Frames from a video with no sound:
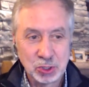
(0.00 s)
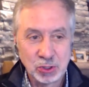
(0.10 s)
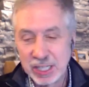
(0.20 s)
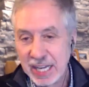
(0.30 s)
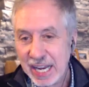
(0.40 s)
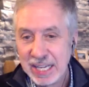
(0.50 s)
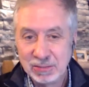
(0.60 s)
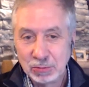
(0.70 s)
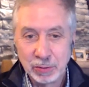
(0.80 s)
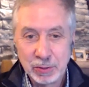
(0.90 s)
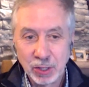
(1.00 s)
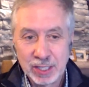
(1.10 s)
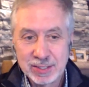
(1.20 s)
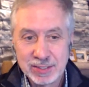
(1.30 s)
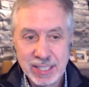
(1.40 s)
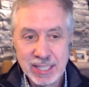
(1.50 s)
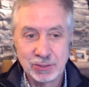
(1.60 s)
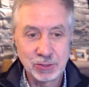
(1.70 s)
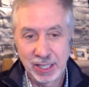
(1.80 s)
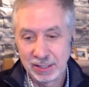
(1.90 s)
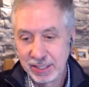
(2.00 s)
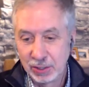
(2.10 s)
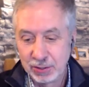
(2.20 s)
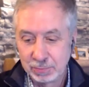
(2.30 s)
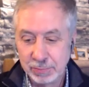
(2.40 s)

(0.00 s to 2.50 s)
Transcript: create what we want to see and try to, you know,